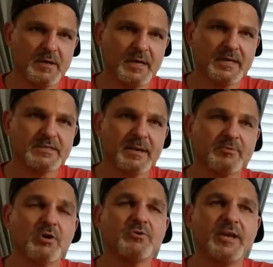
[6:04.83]
except
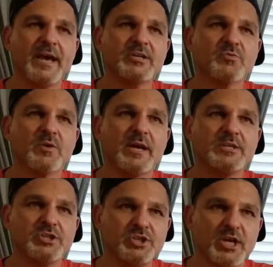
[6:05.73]
on days when I
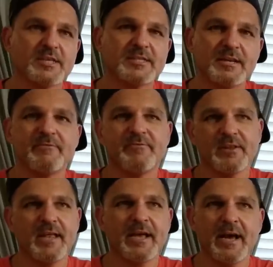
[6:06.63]
just didn't feel
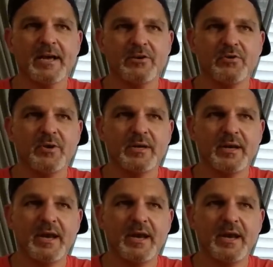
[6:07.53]
like I could do it.